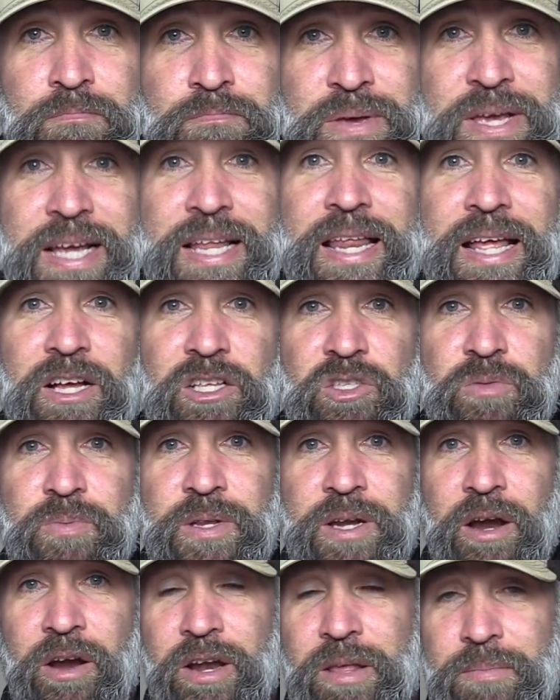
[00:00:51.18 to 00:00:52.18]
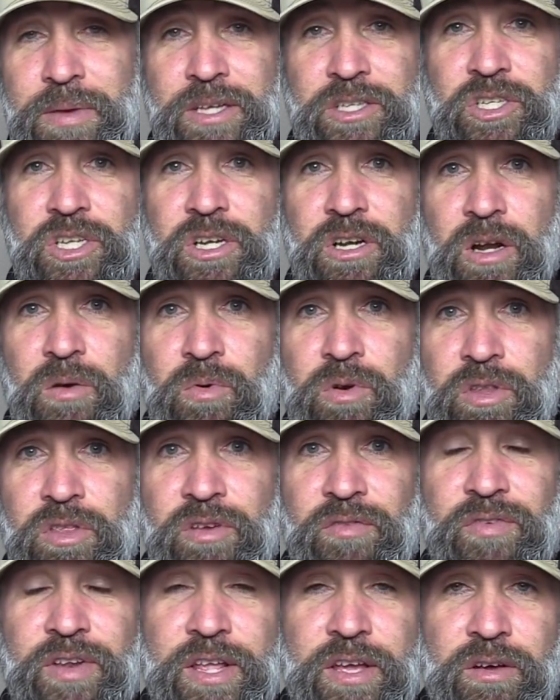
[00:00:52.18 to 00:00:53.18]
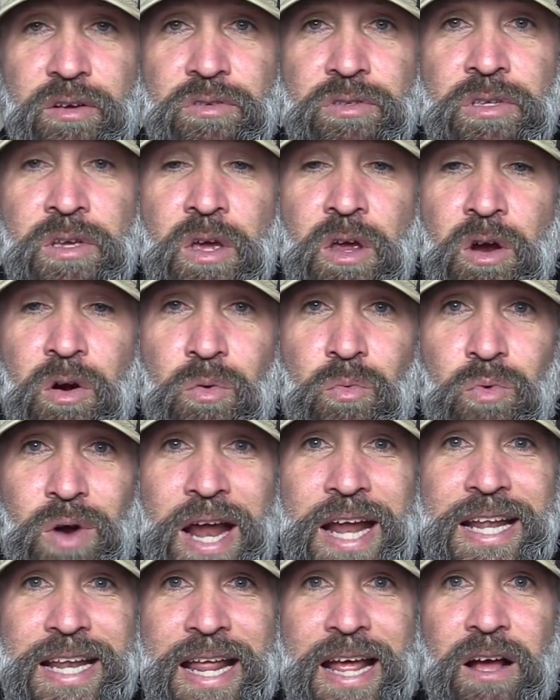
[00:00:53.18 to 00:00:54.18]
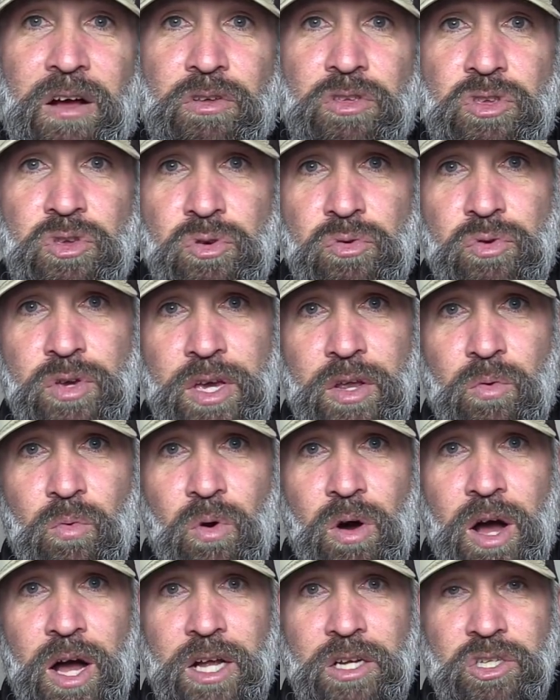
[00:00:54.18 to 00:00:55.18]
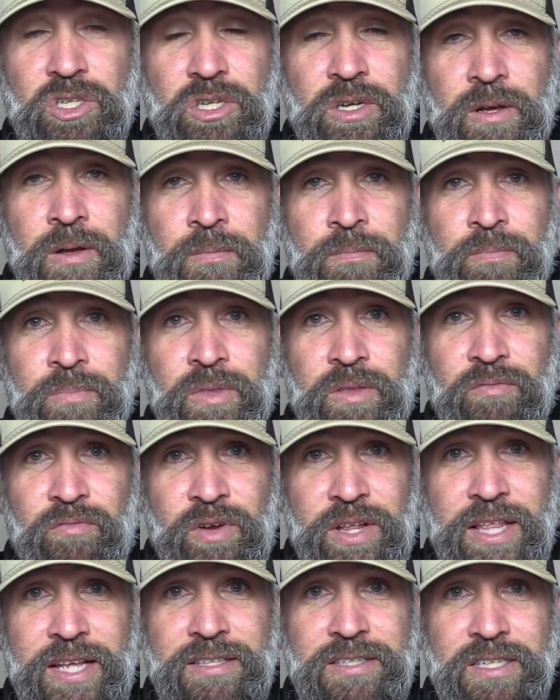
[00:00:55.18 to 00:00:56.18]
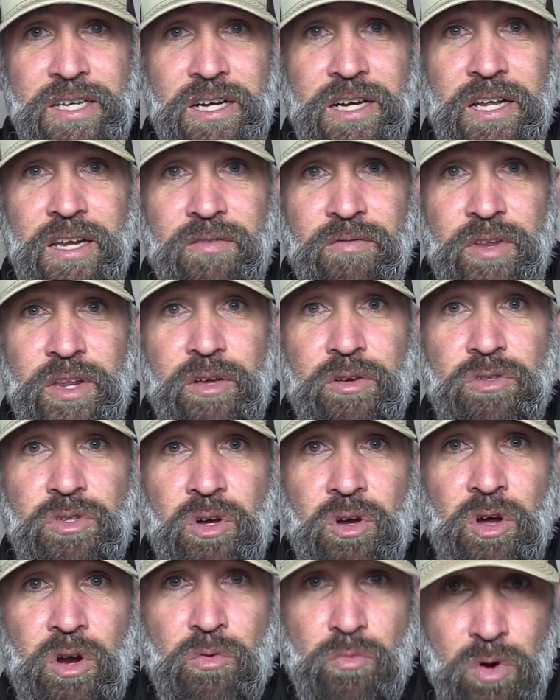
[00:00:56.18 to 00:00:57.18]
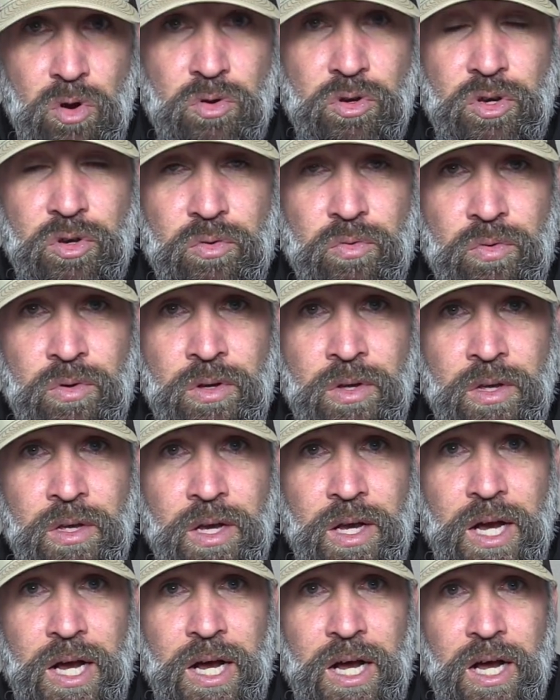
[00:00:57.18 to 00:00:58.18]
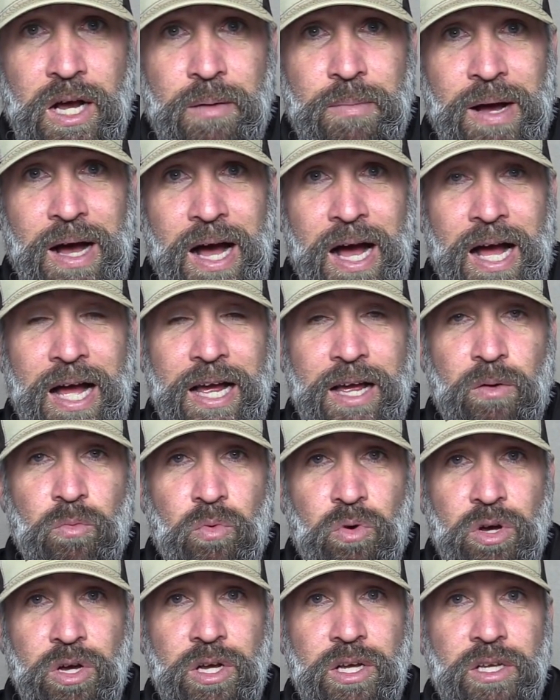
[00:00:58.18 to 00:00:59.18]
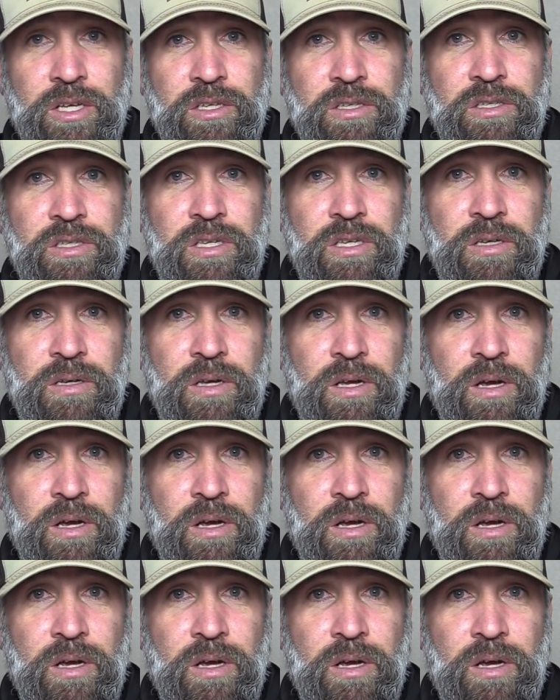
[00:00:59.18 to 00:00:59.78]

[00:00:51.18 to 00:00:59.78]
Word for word: big announcement. I already mentioned it on one of their videos. Right now, you can watch Freelance Duck Hunting videos on Roku. Um, I was